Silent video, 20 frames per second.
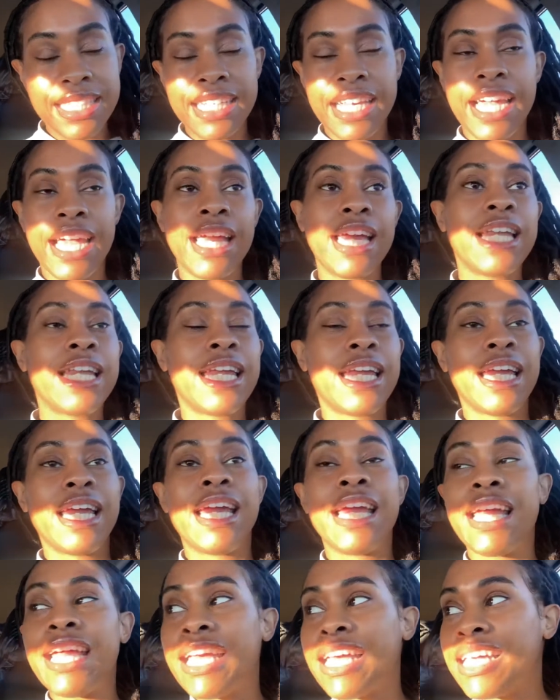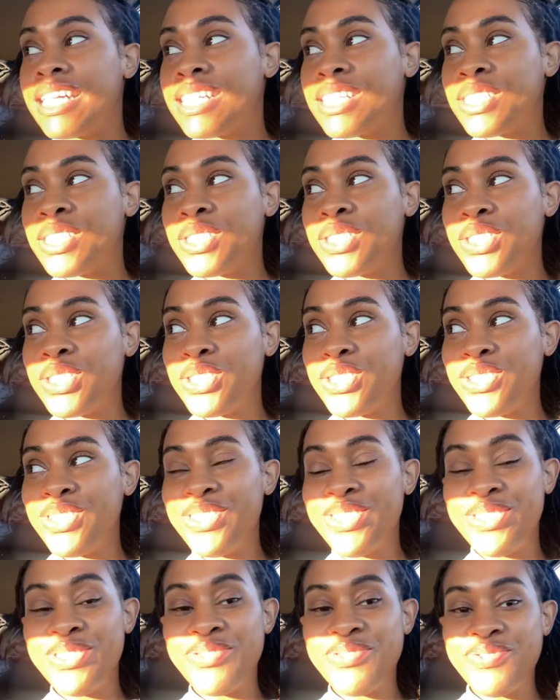Everybody get their shit out of
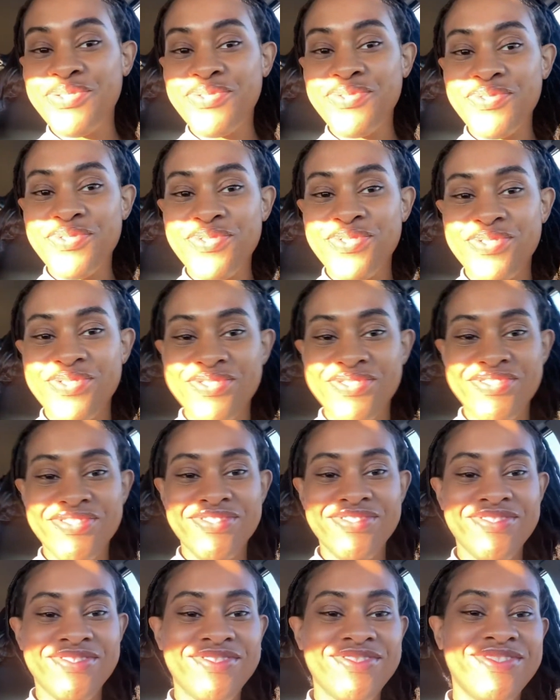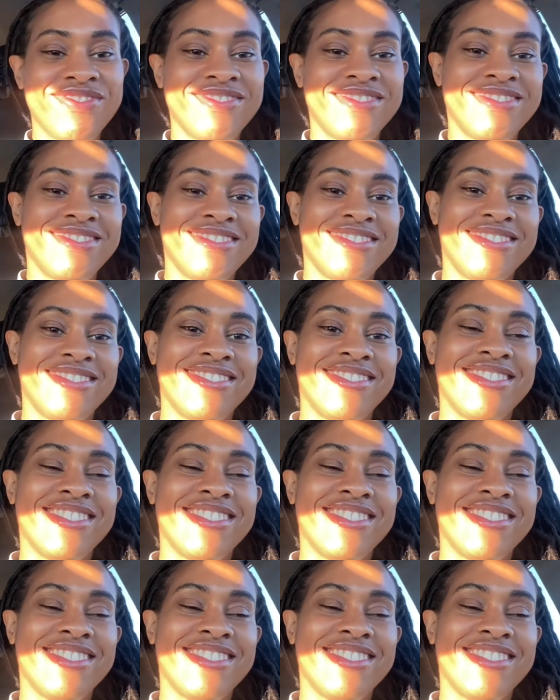my vehicle.